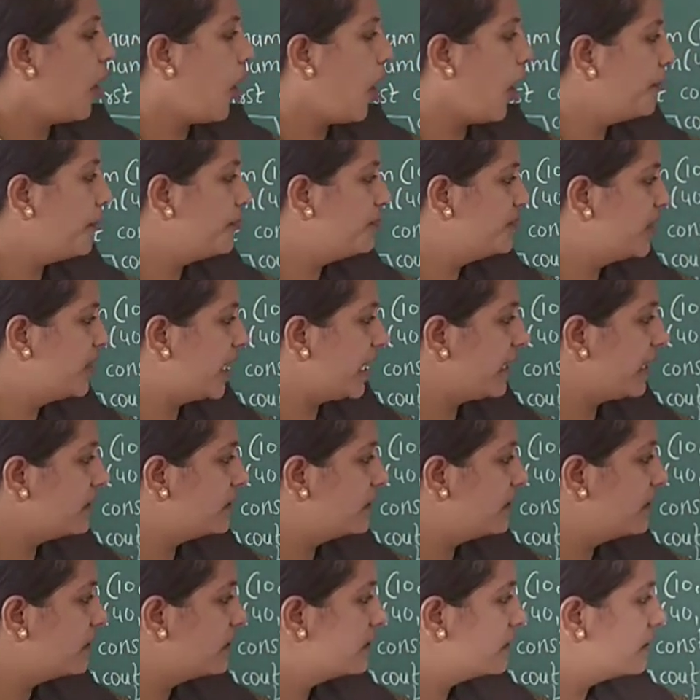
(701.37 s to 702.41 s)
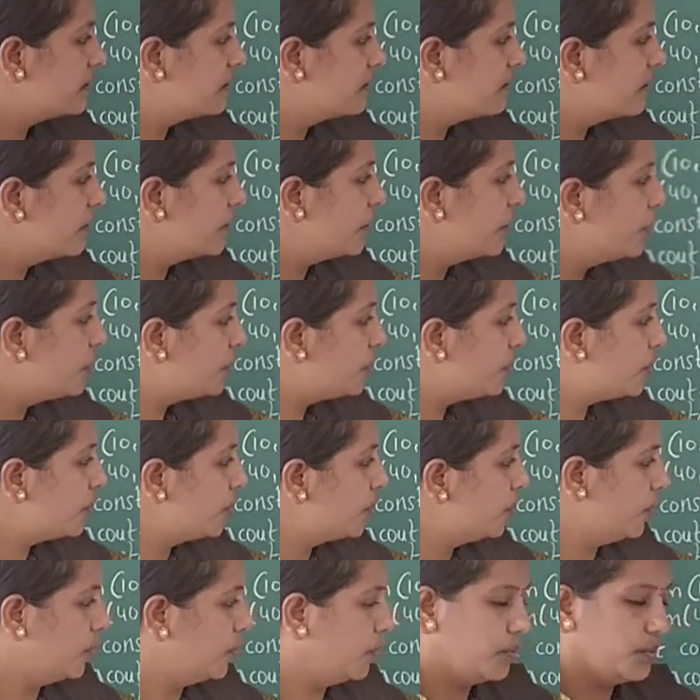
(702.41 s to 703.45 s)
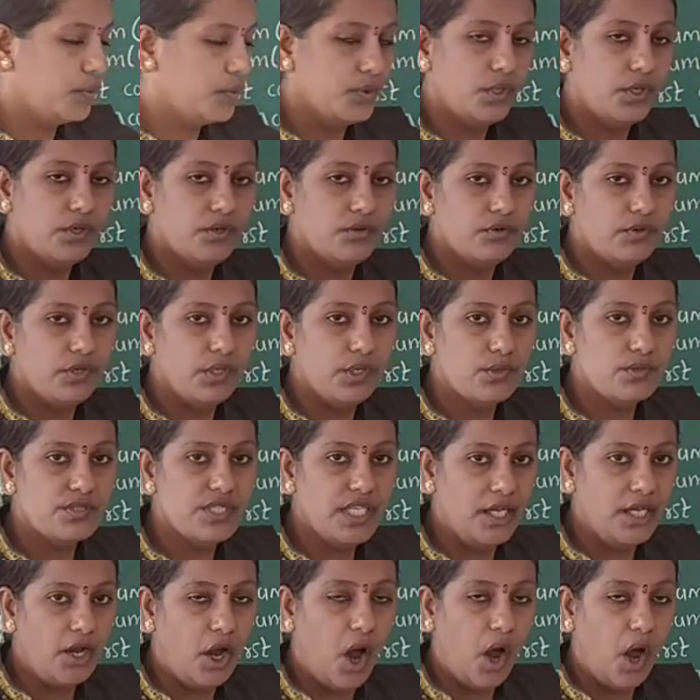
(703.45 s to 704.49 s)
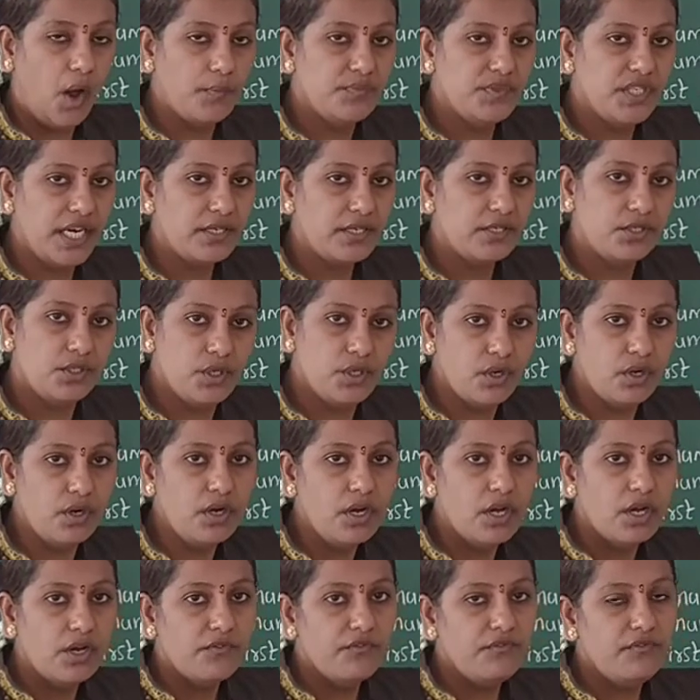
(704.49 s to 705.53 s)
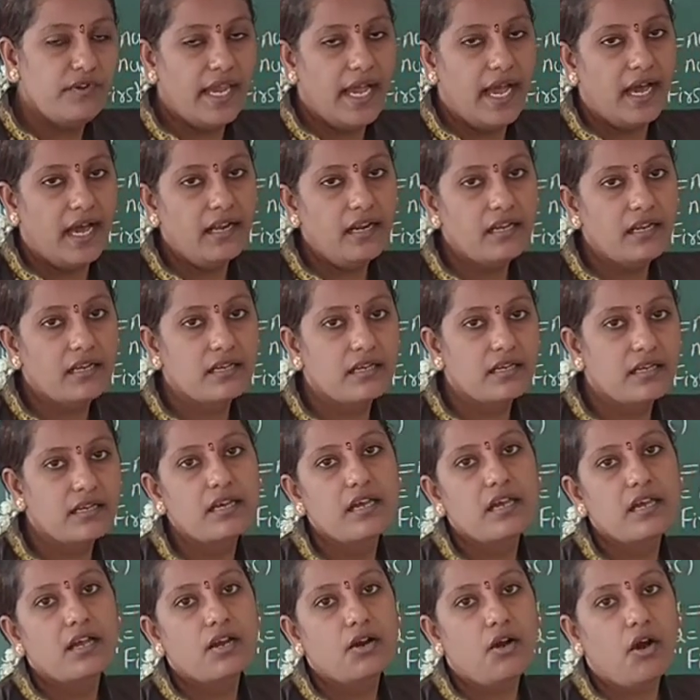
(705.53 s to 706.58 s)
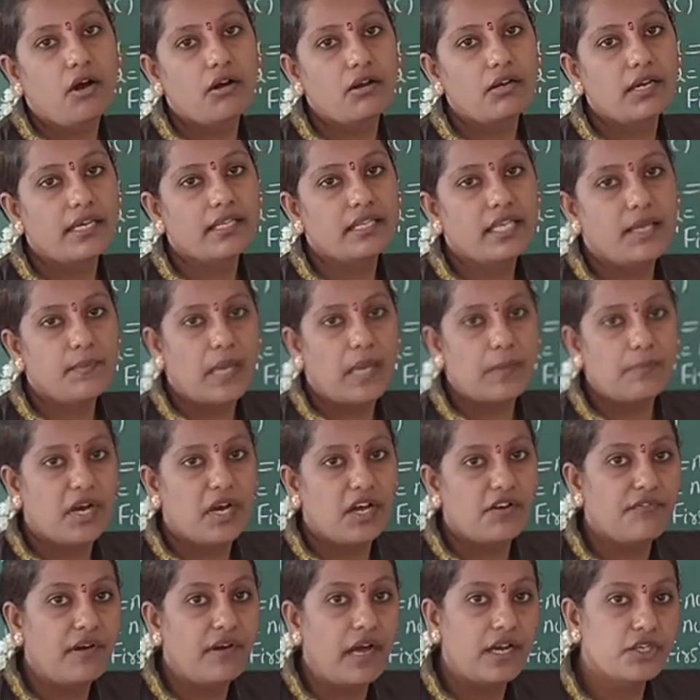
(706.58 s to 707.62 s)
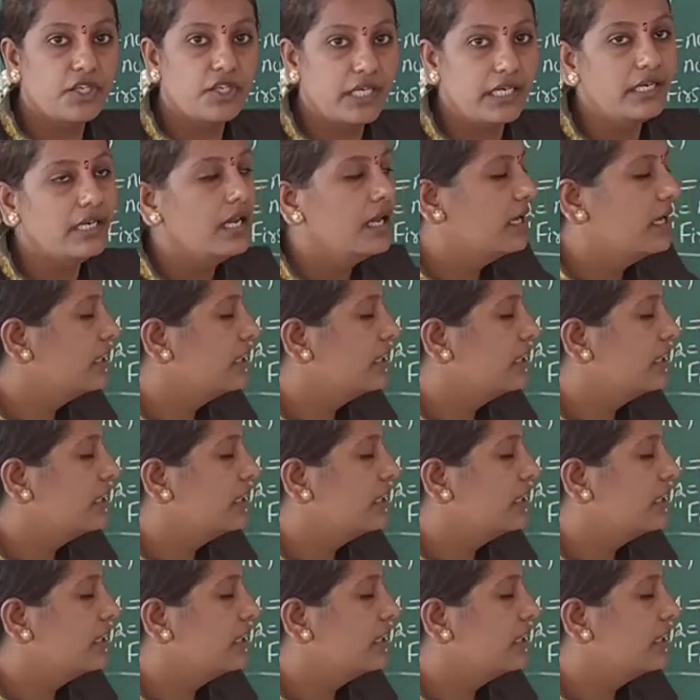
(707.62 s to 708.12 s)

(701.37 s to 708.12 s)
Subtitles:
object 2, using object 2 we are calling the member function